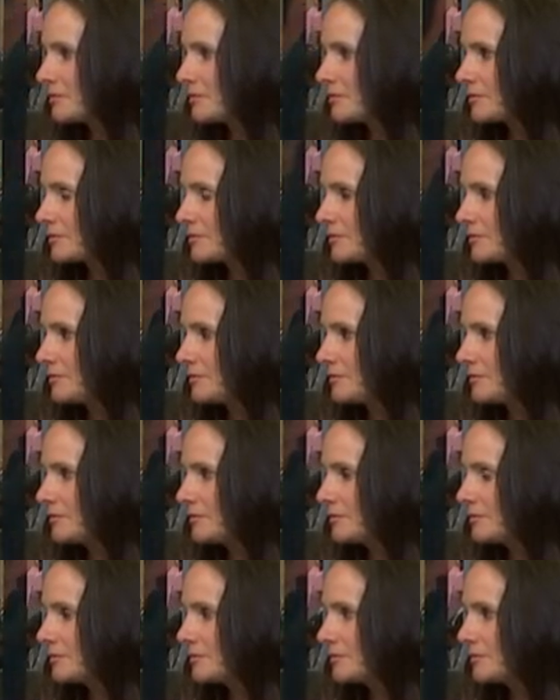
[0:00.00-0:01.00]

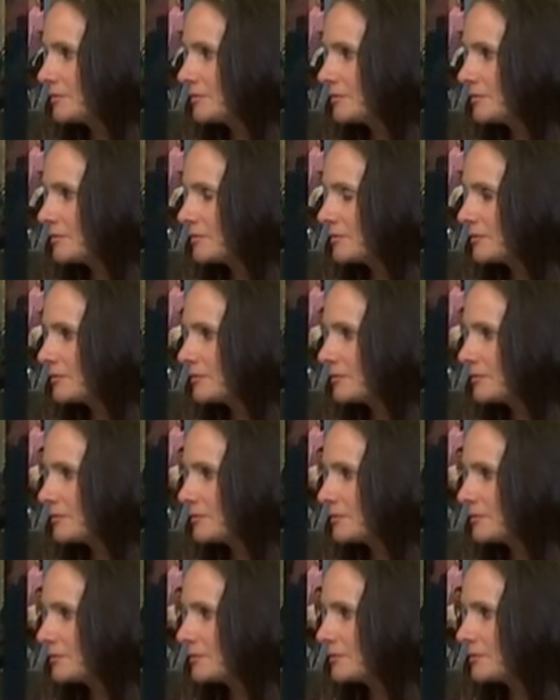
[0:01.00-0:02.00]

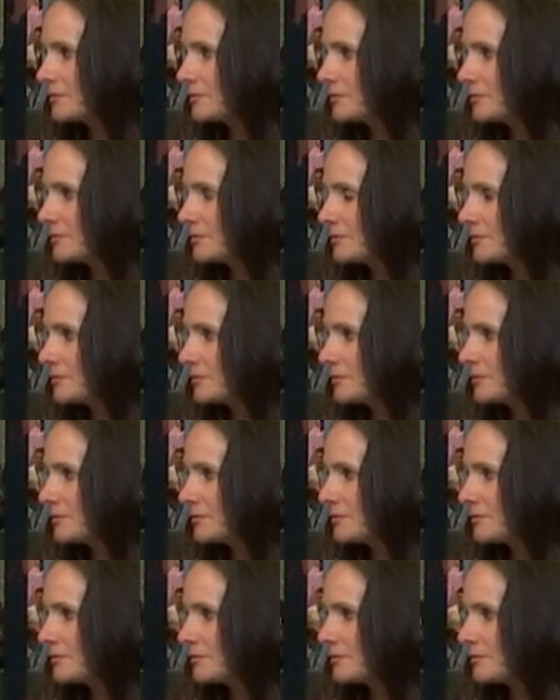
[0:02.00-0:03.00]

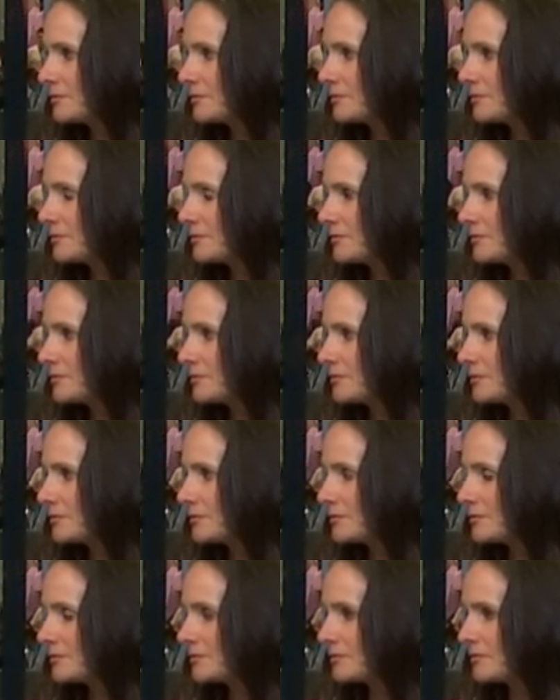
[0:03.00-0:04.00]

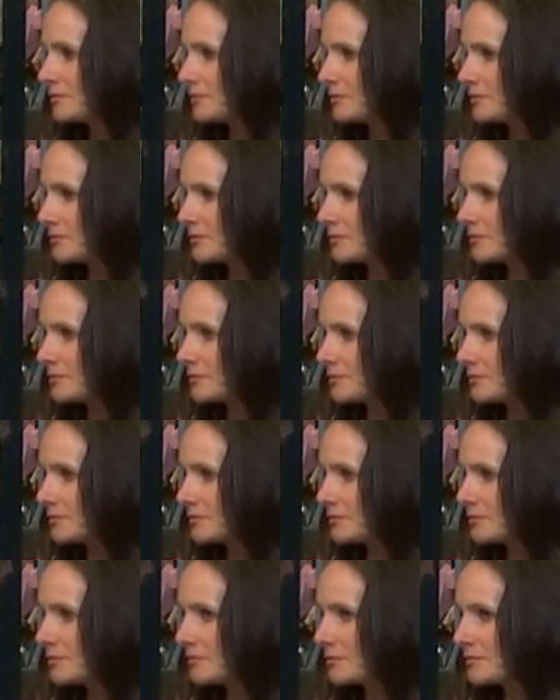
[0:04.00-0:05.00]

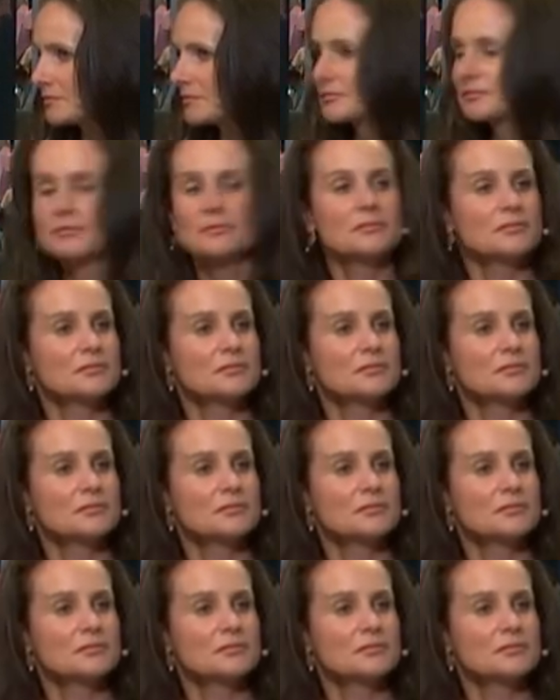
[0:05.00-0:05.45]
The person shown says nothing.